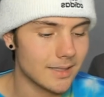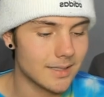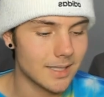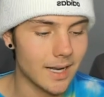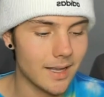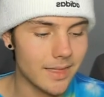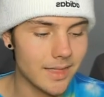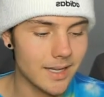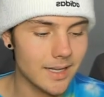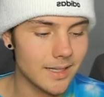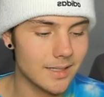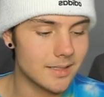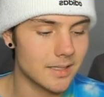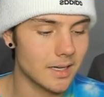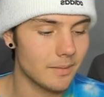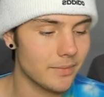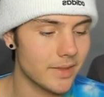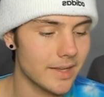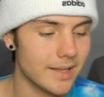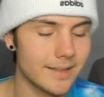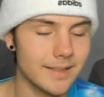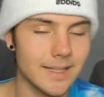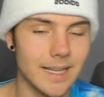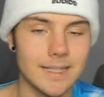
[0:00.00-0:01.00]
I think
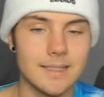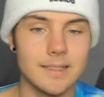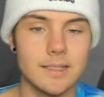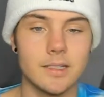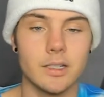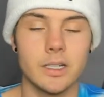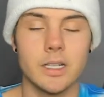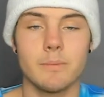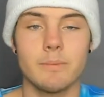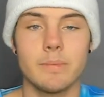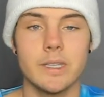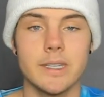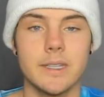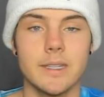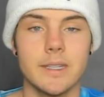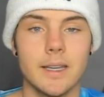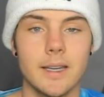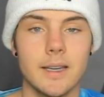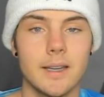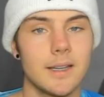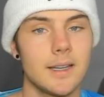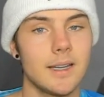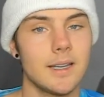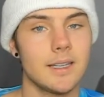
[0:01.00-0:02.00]
something that's gonna
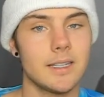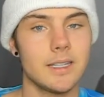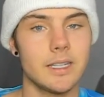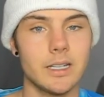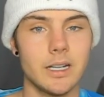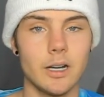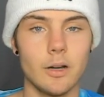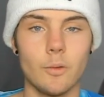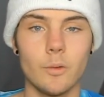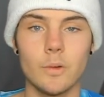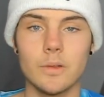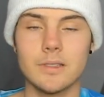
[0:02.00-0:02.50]
be, you know,